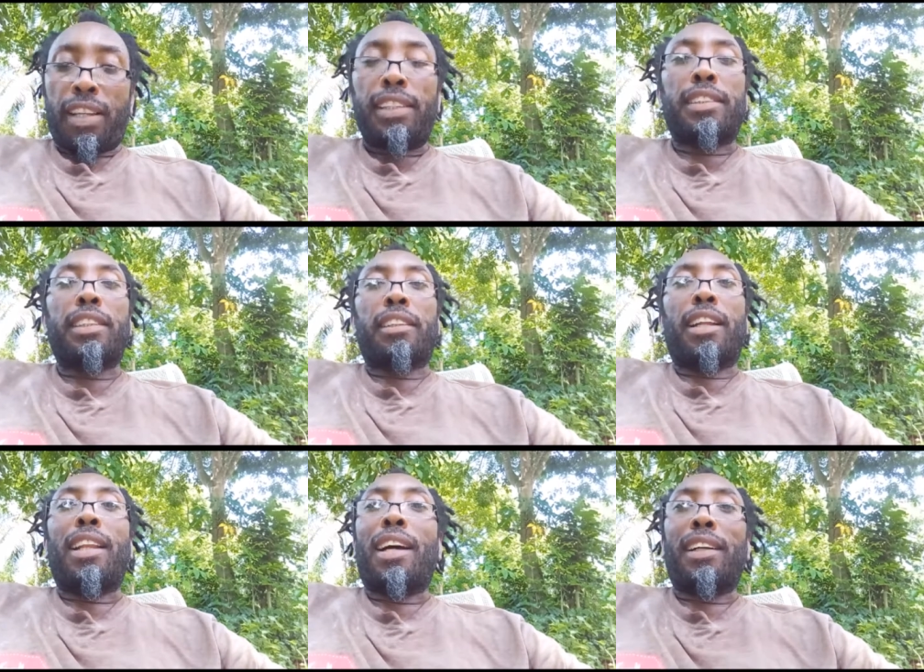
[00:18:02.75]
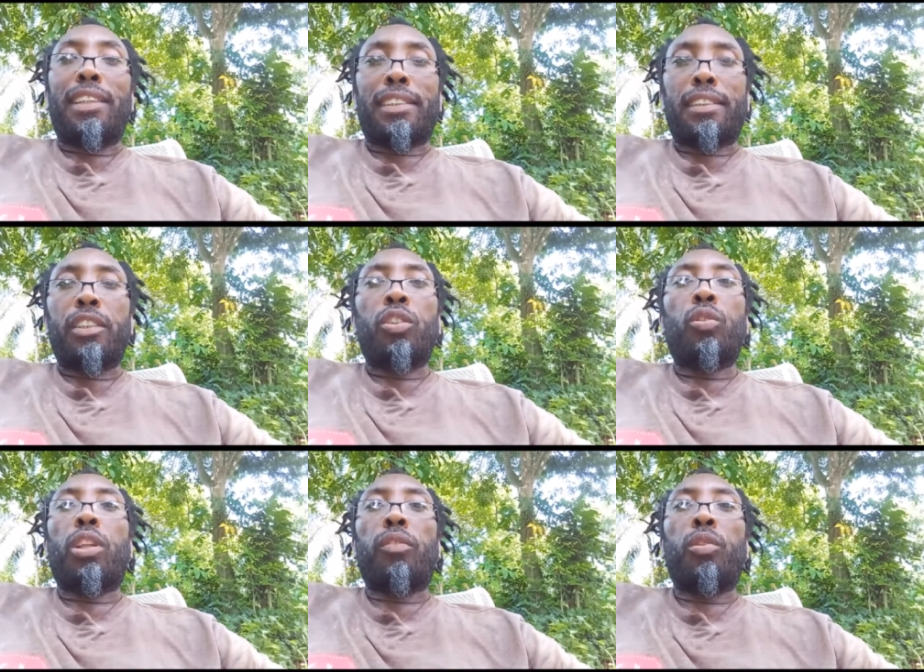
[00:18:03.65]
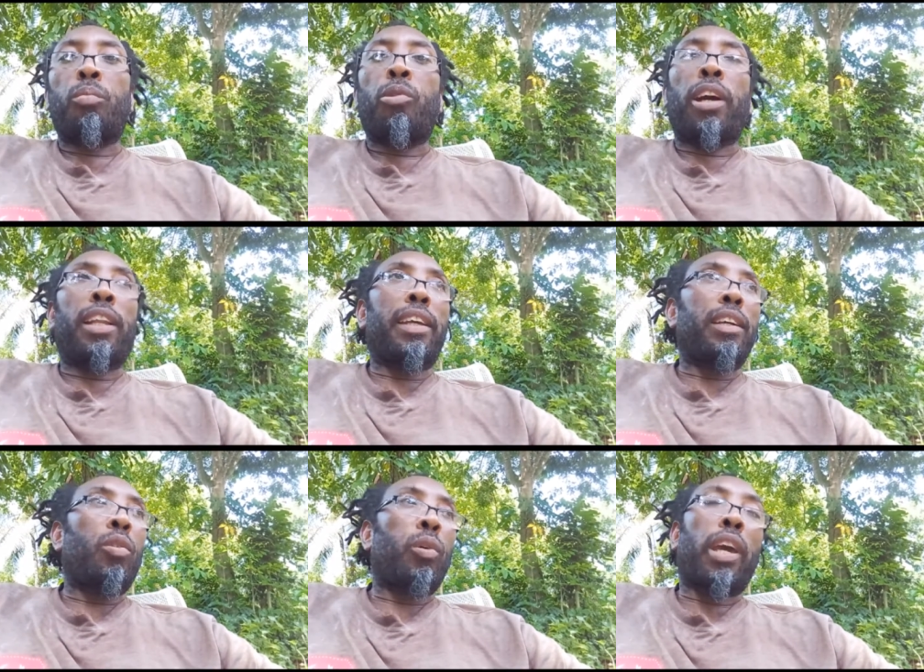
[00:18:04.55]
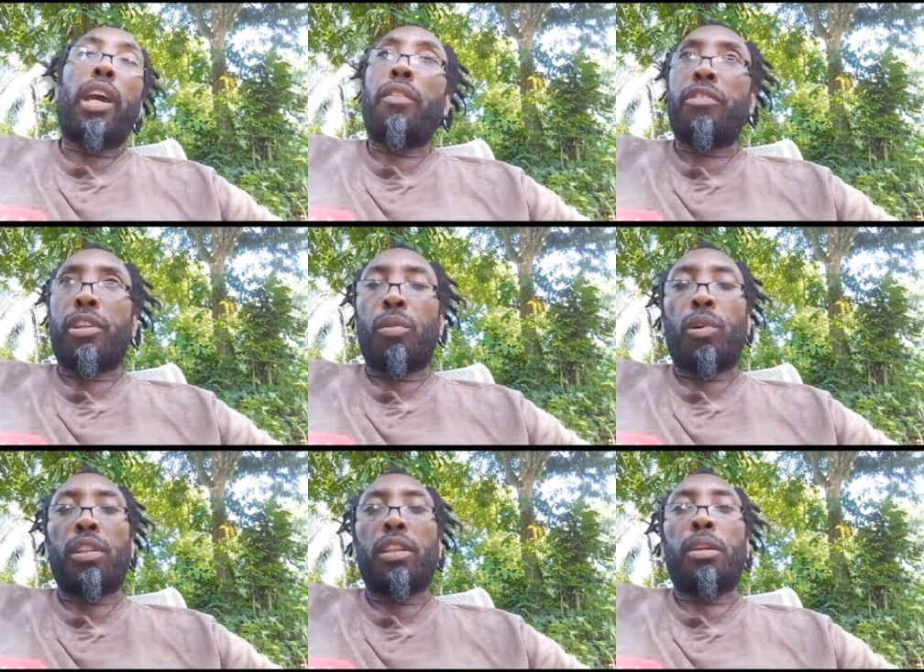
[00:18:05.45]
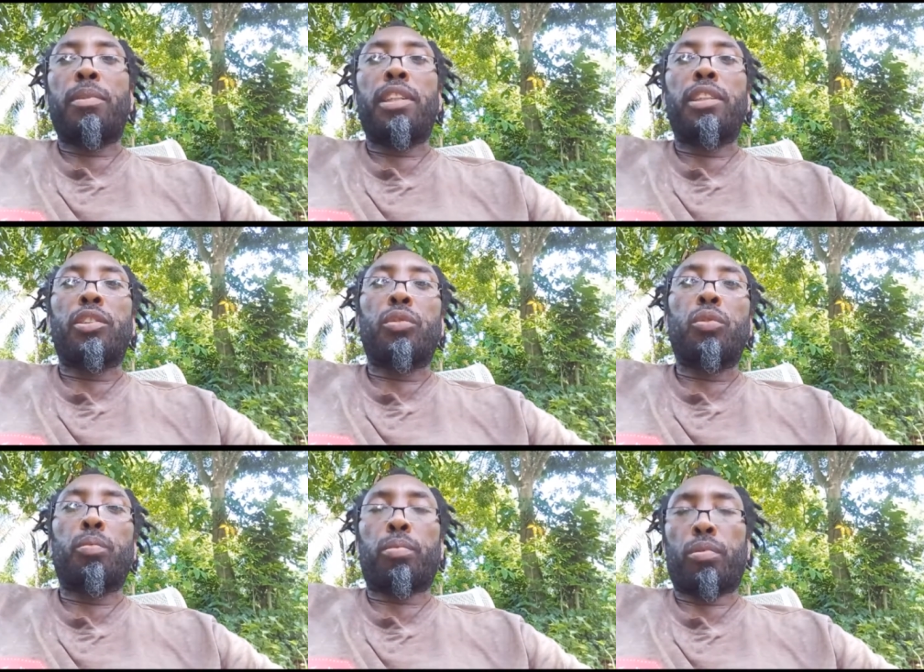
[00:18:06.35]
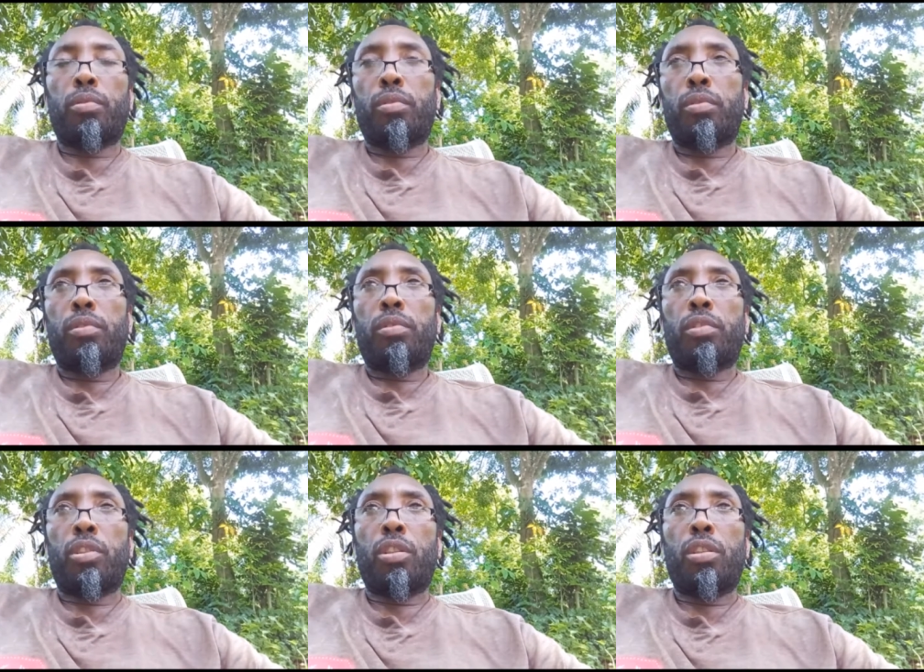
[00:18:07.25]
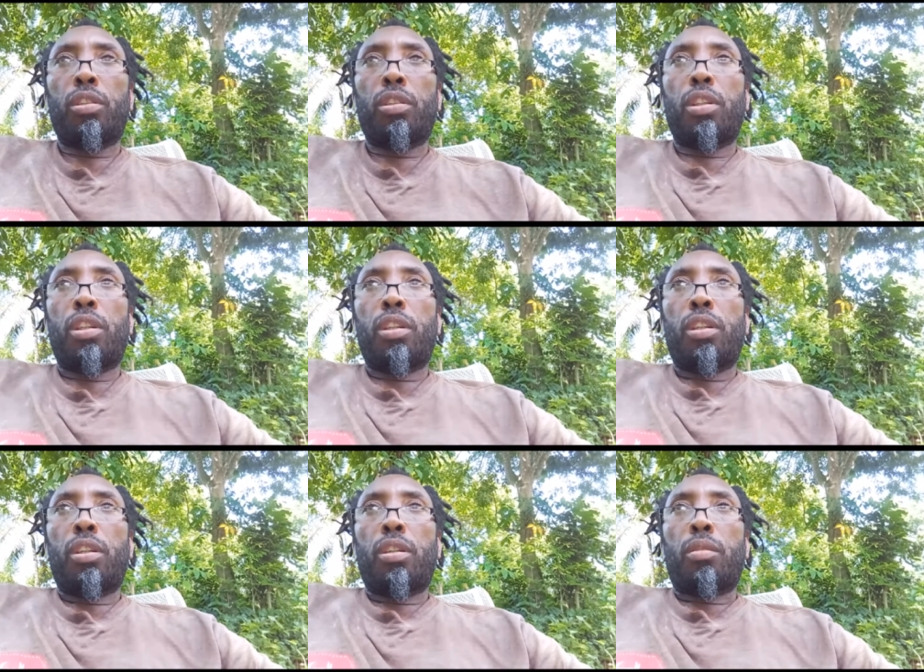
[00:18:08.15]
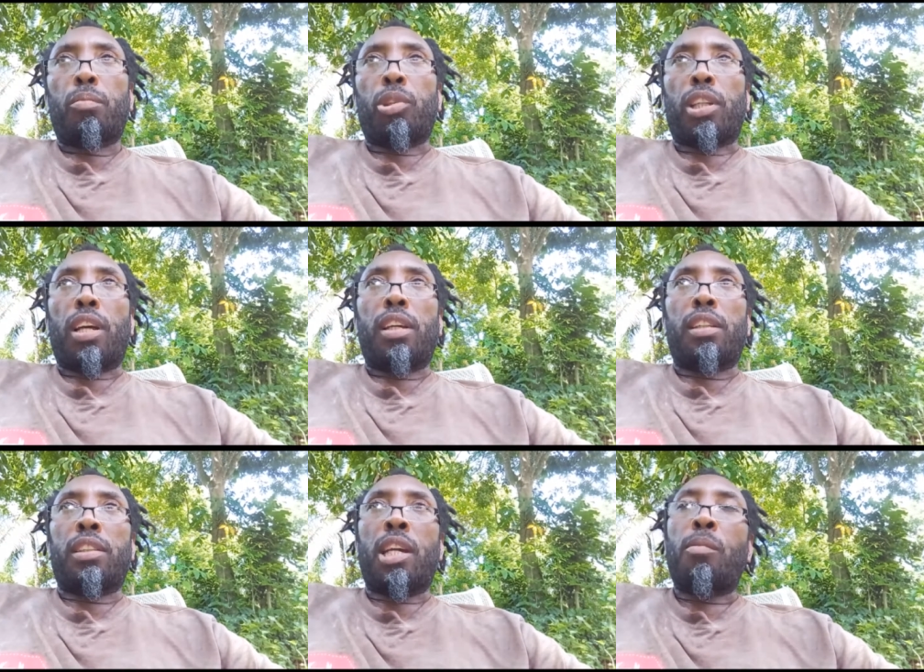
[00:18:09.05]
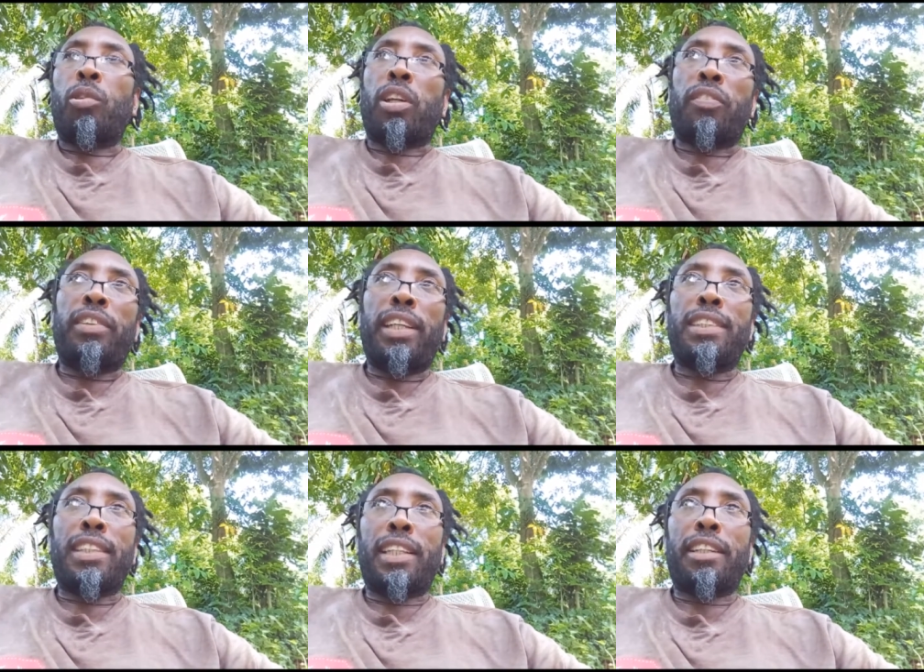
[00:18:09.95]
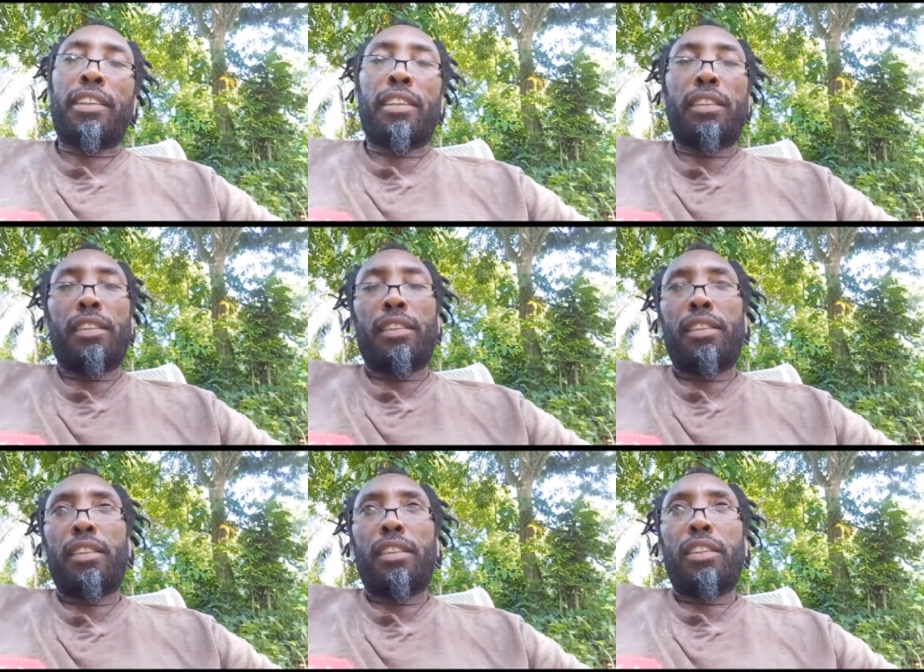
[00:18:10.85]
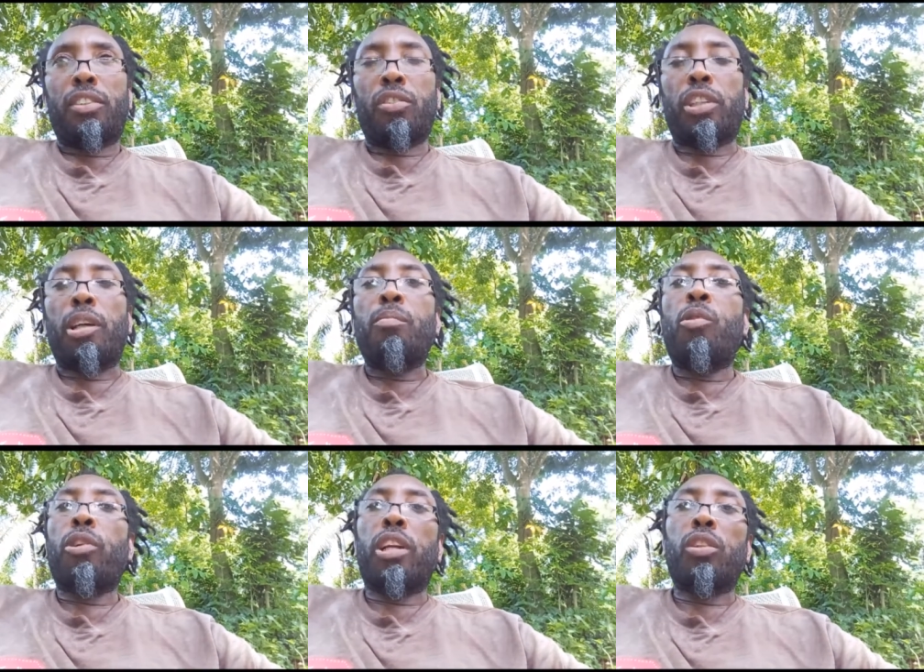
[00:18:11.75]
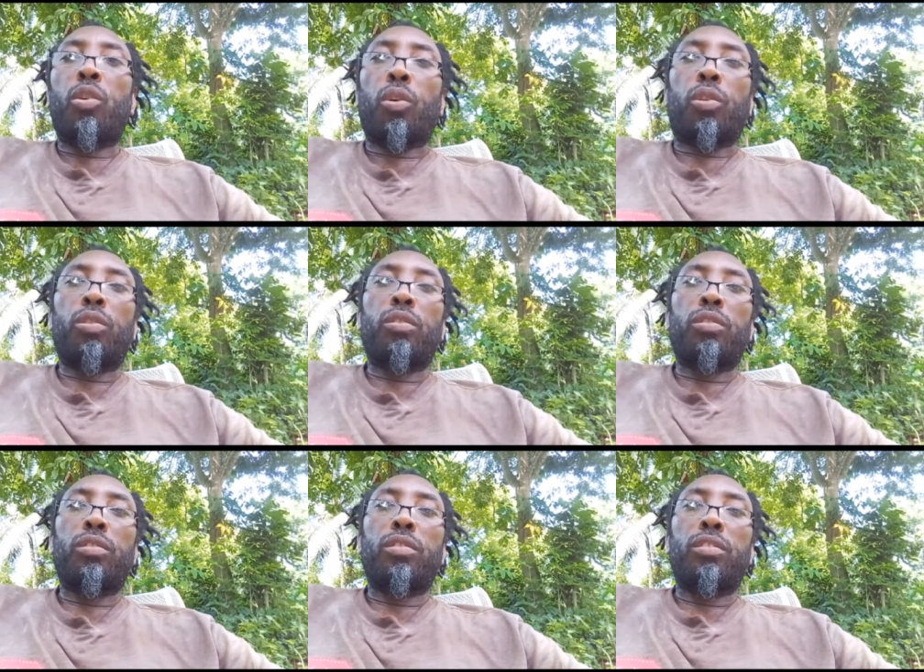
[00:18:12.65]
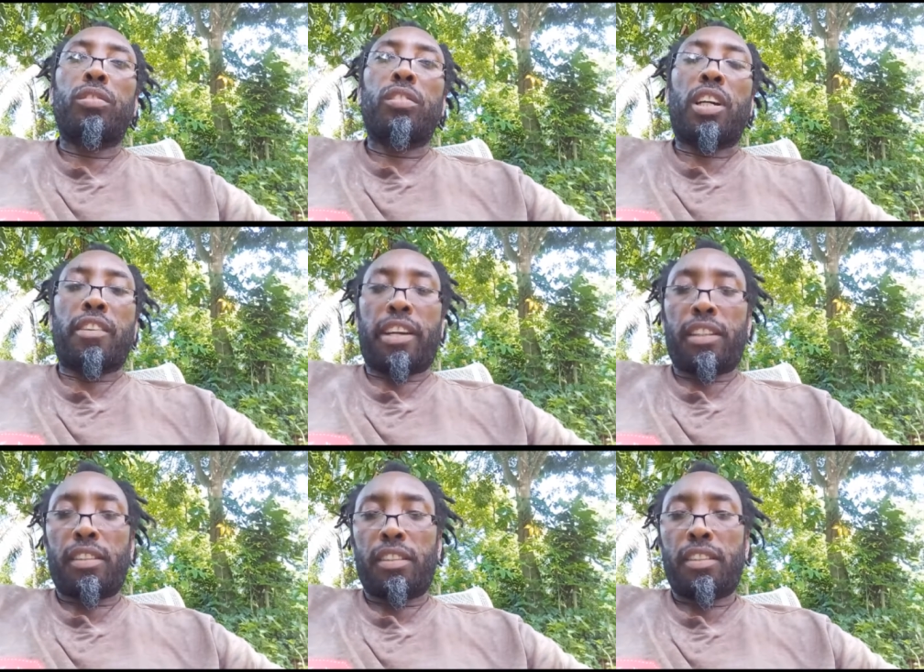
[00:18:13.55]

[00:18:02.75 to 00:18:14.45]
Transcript: a list here, a long list. You don't have to boil, cook everything one time in this soup. You know? But the amount of things here you can more than cook all right